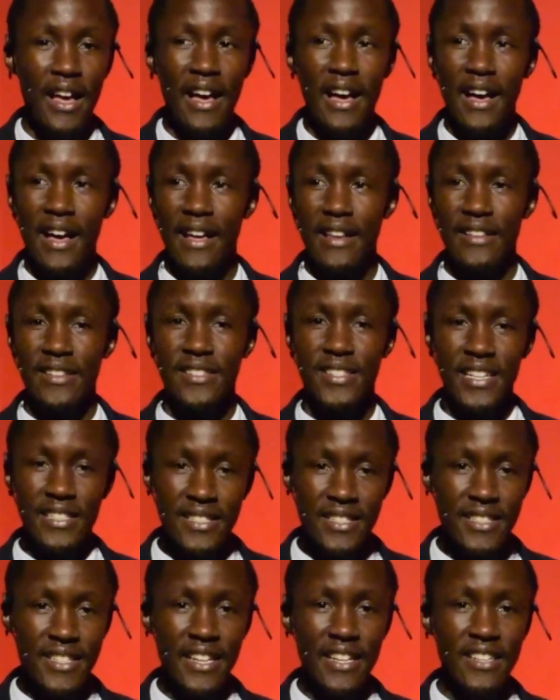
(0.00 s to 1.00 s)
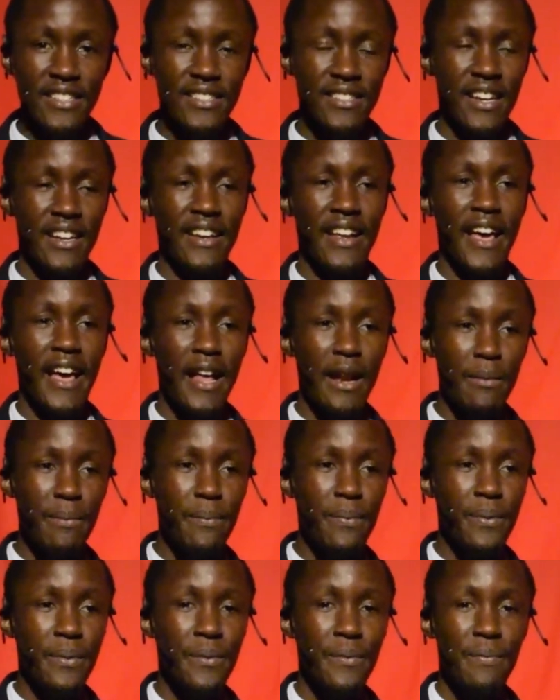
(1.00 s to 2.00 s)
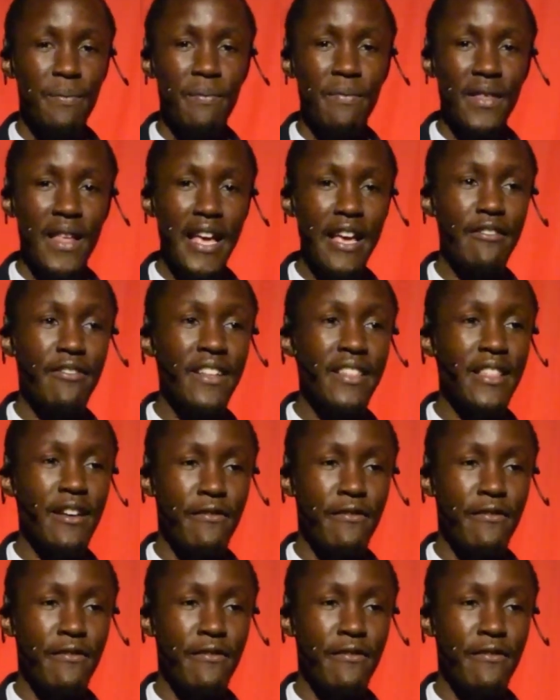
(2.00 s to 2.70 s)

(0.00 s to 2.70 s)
and such skills can help even the